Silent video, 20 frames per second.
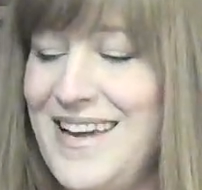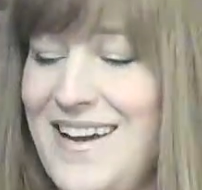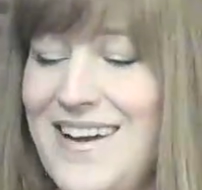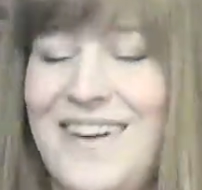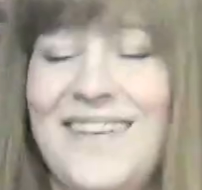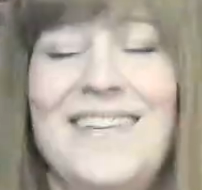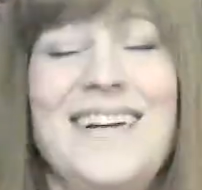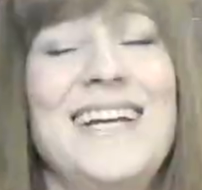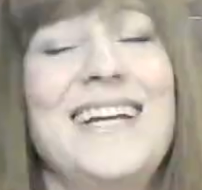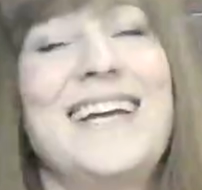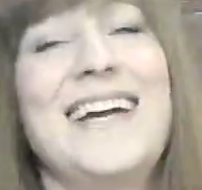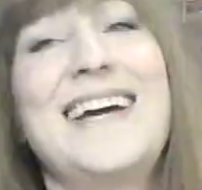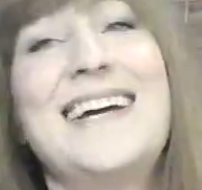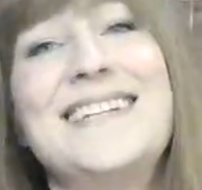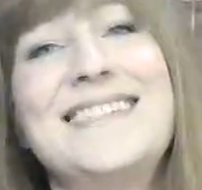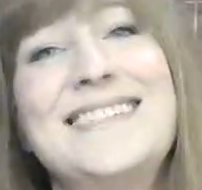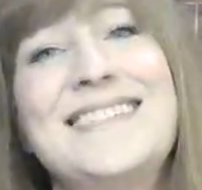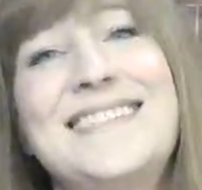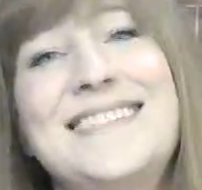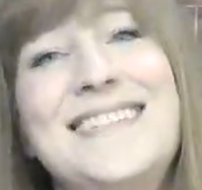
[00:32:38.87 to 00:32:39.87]
all right
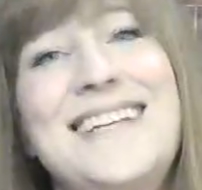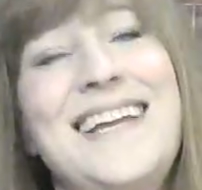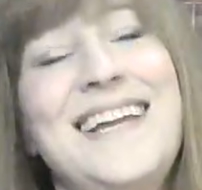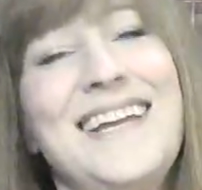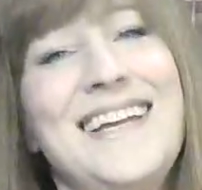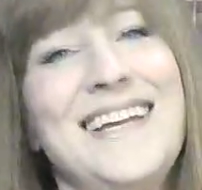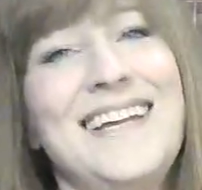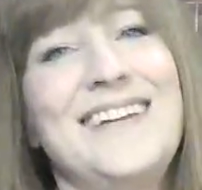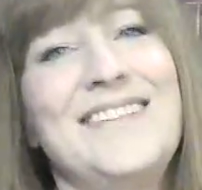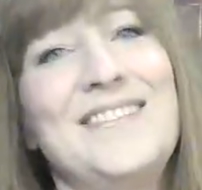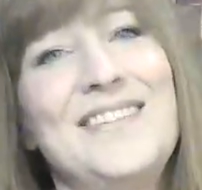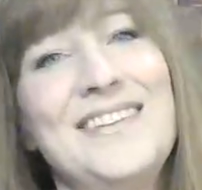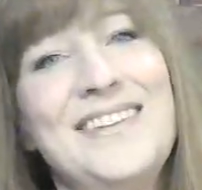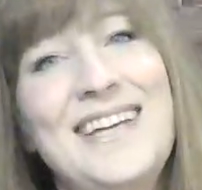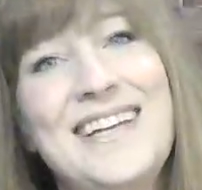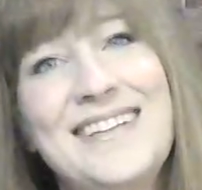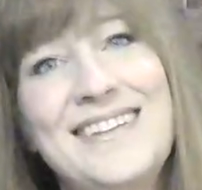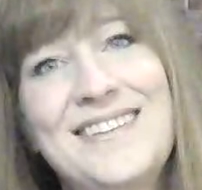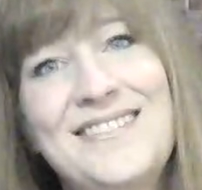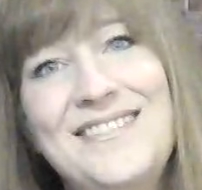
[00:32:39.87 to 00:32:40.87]
guys if you
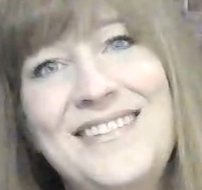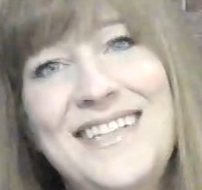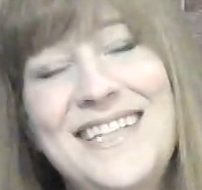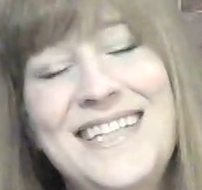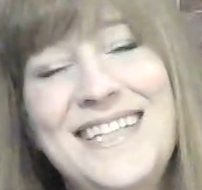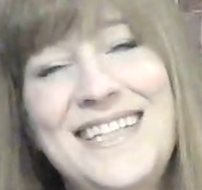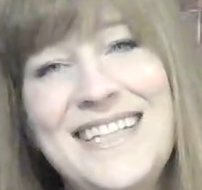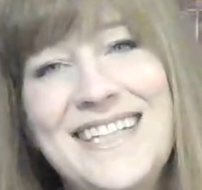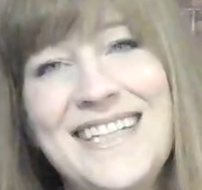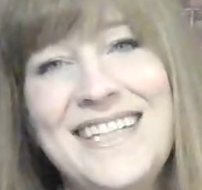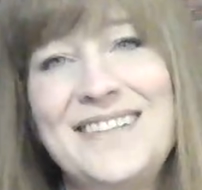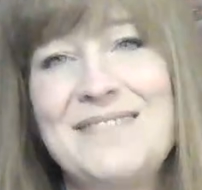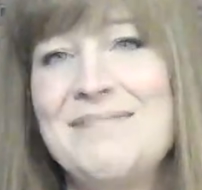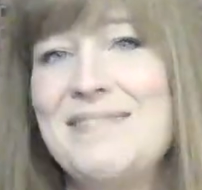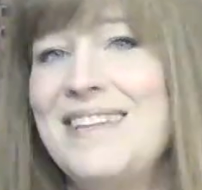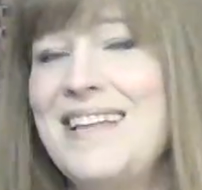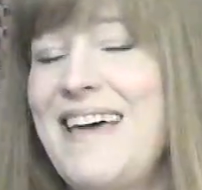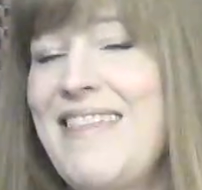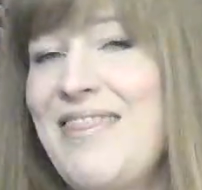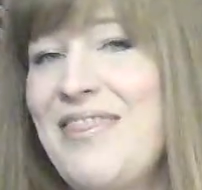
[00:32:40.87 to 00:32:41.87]
like the reading give me
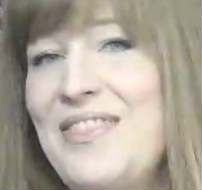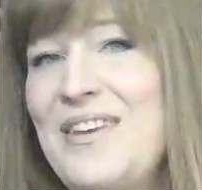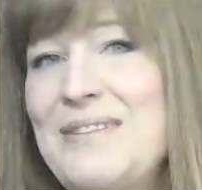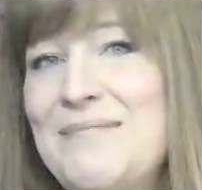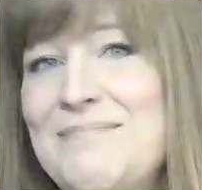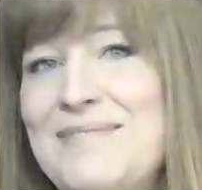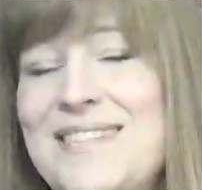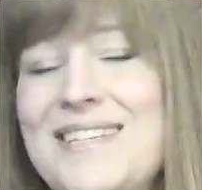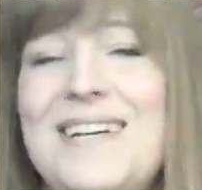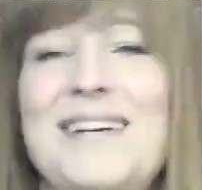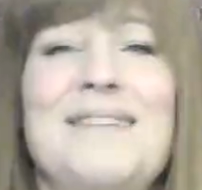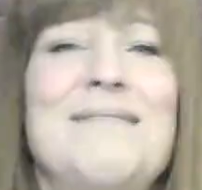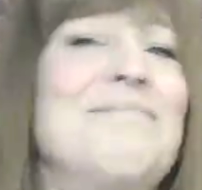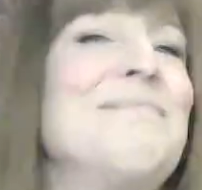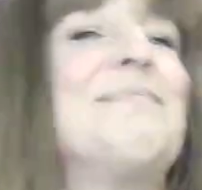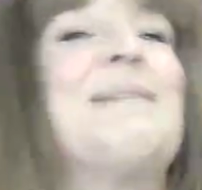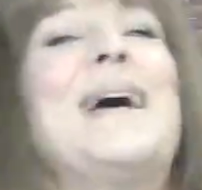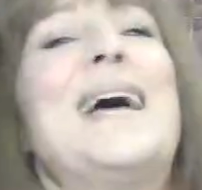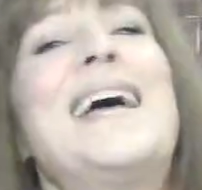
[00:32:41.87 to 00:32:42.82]
that thumbs up